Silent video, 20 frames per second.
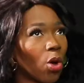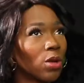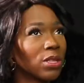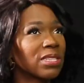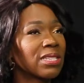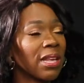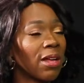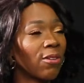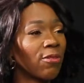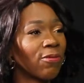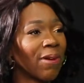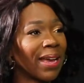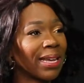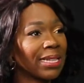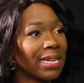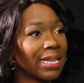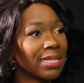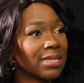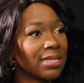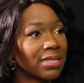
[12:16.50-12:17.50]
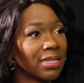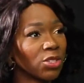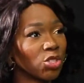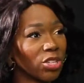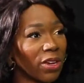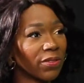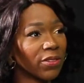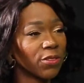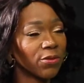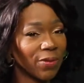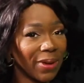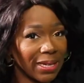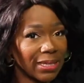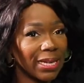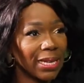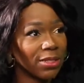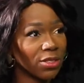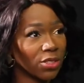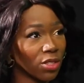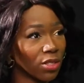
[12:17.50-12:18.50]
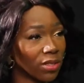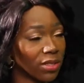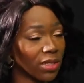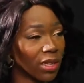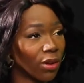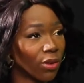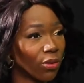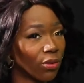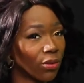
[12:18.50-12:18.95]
all self-financing? Do you have to finance yourself?